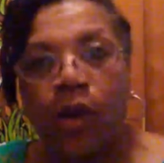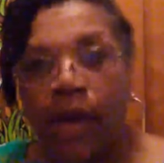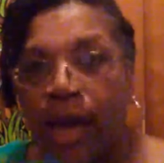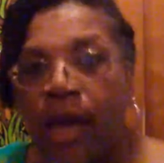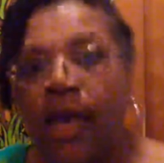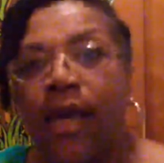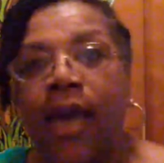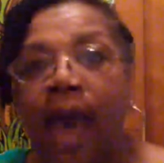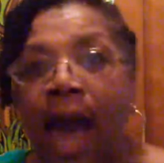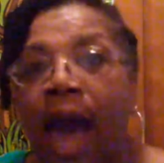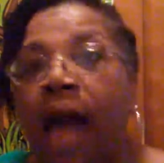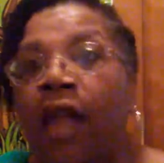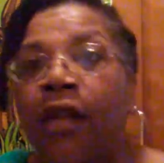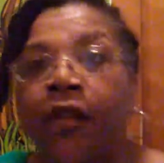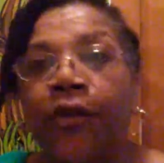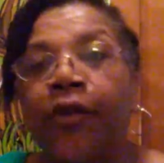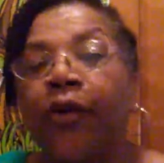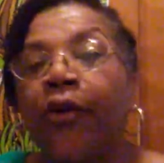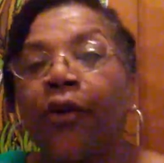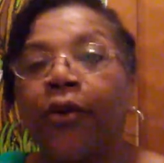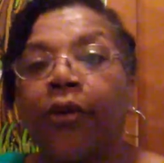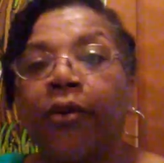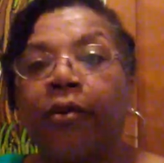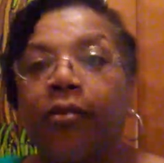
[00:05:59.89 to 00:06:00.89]
A
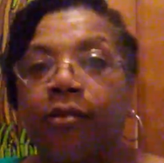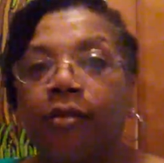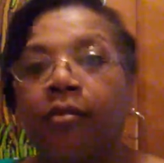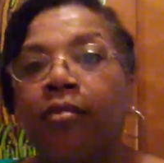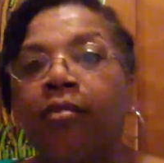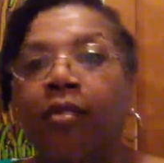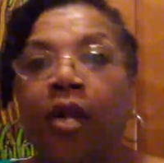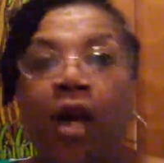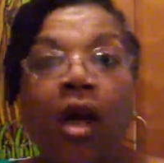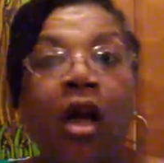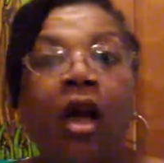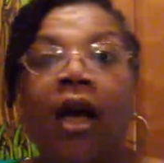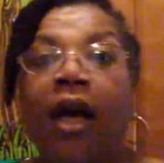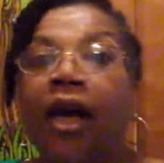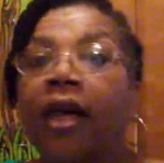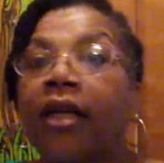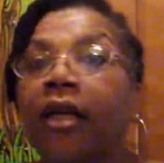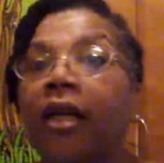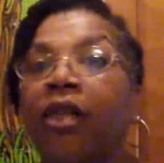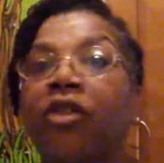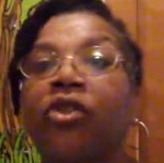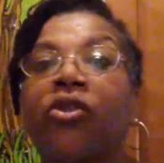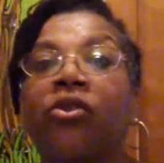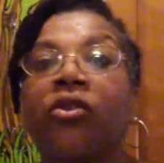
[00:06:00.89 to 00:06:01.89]
calendar.
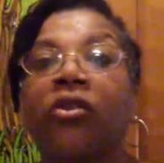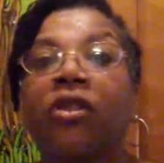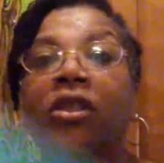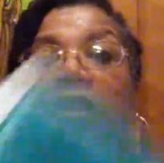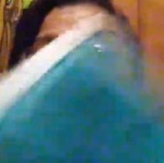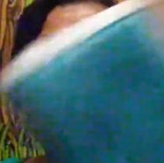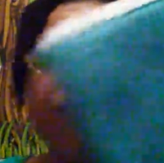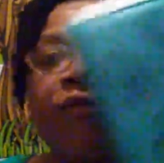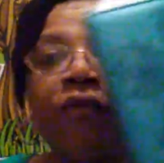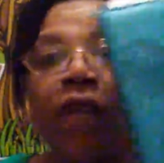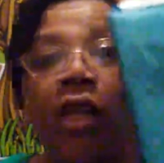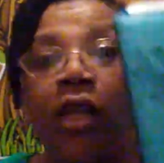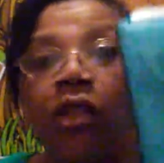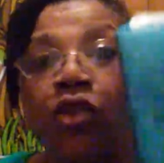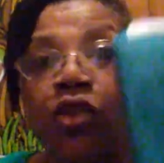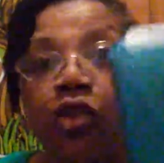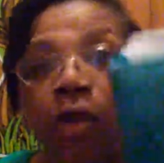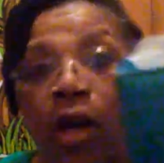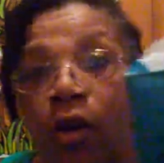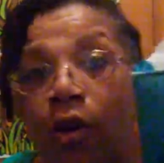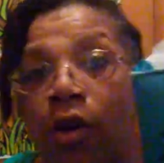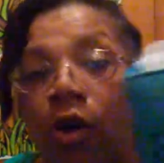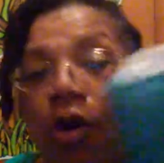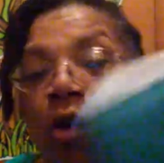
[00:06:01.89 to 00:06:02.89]
Get yourself a
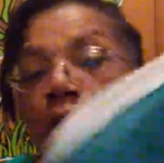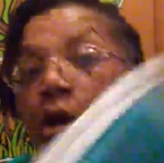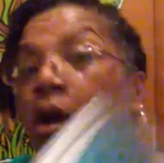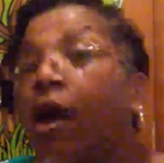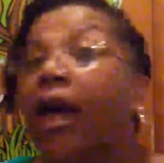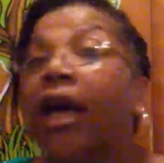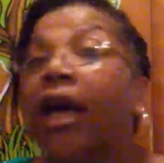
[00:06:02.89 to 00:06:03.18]
journal.